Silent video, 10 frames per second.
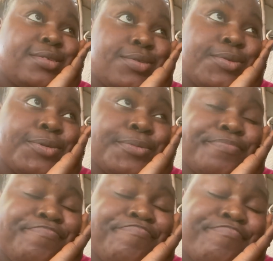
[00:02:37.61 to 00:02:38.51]
So
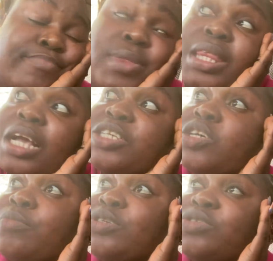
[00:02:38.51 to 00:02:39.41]
it's
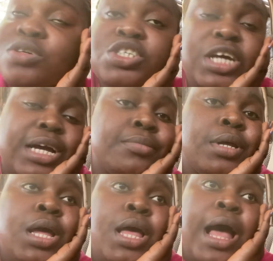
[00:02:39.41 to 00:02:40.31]
almost done, sha.
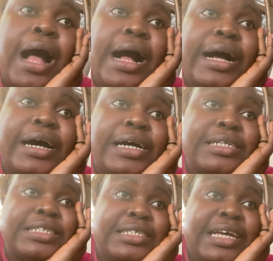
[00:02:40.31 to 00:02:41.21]
And
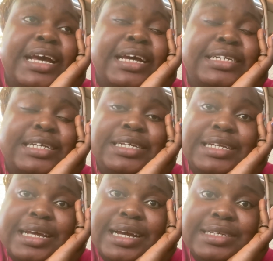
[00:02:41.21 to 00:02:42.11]
he said in the
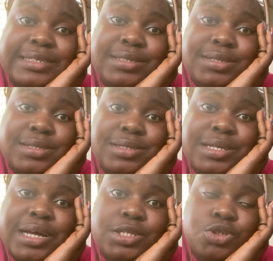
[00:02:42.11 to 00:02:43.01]
next
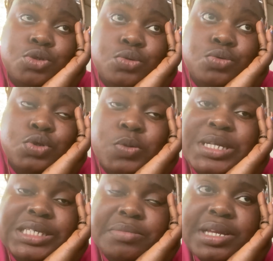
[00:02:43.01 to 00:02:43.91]
ten to
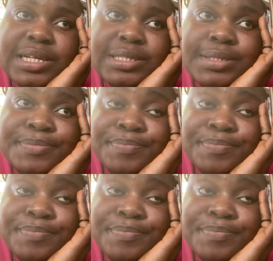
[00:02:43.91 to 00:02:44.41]
twenty minutes